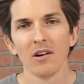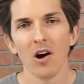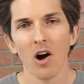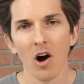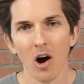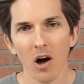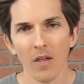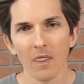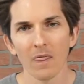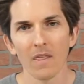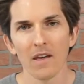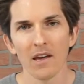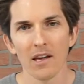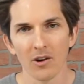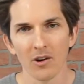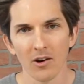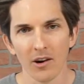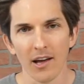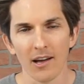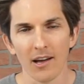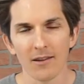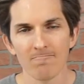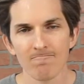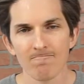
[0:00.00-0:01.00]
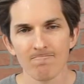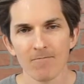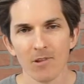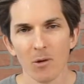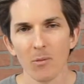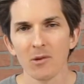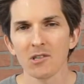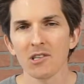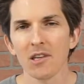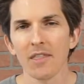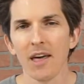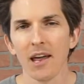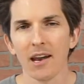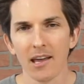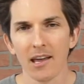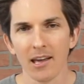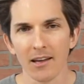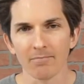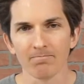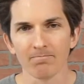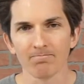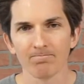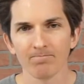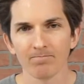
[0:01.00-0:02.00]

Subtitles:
on the internet? Let me say that again.